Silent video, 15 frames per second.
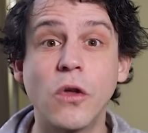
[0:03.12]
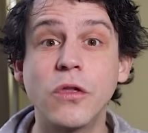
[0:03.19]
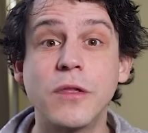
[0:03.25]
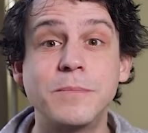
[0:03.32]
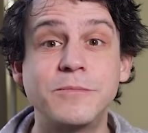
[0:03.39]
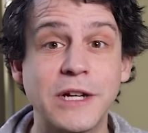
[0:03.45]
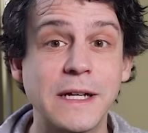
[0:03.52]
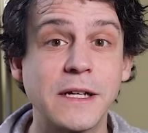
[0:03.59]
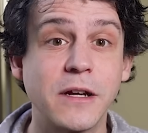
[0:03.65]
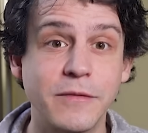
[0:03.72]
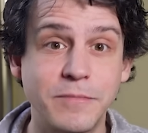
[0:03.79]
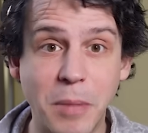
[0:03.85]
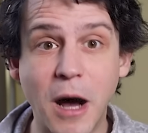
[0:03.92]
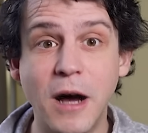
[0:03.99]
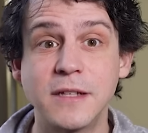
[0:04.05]
on the brink
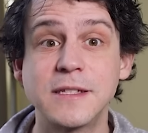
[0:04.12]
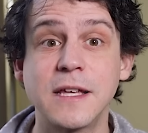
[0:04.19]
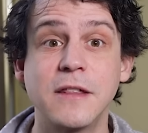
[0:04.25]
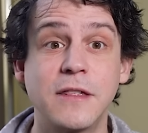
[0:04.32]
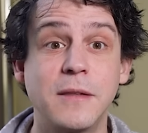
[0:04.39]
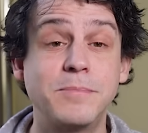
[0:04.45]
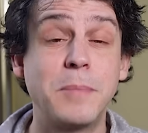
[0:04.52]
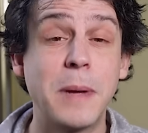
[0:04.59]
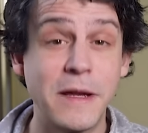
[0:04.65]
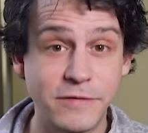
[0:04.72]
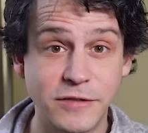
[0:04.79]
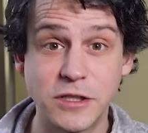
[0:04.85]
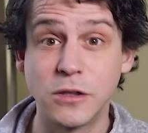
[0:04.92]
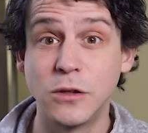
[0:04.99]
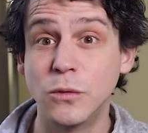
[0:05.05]
of passing the
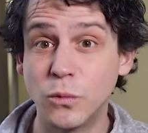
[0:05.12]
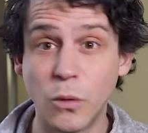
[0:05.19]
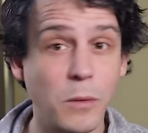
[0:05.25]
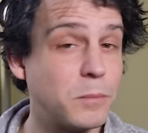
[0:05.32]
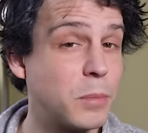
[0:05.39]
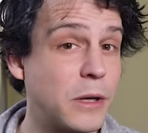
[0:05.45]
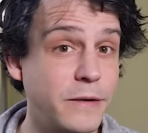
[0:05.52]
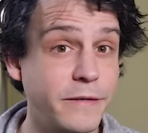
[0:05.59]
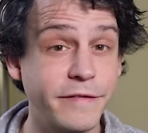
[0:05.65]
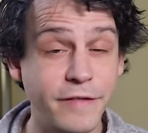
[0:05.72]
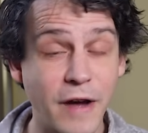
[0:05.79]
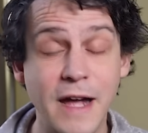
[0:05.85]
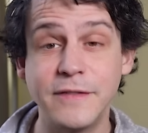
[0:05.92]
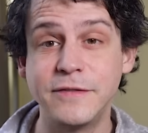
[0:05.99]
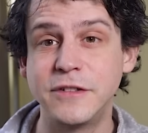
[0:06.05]
pivotal
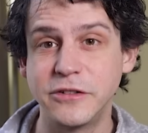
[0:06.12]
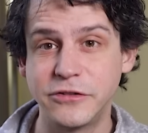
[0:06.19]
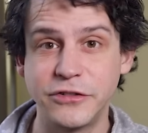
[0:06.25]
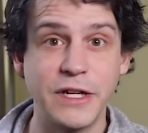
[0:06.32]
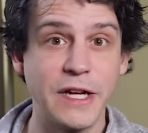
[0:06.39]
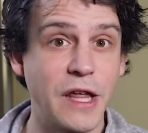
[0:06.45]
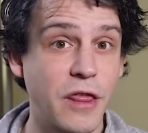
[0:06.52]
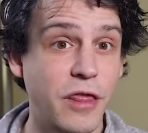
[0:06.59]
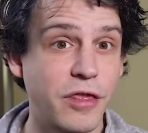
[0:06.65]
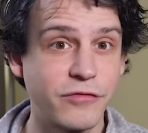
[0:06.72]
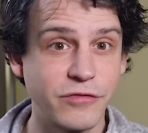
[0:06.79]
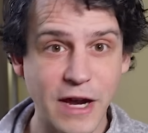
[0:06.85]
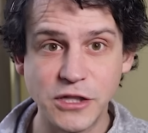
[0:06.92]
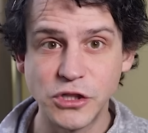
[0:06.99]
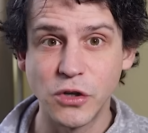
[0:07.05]
1.5 degree
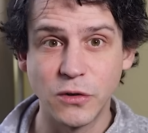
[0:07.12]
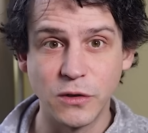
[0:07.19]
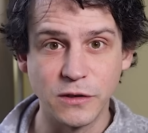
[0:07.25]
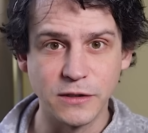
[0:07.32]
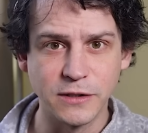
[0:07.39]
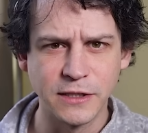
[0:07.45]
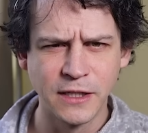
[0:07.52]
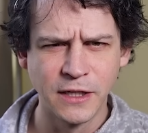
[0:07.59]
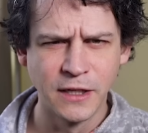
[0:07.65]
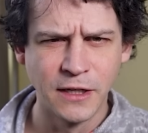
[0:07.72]
threshold.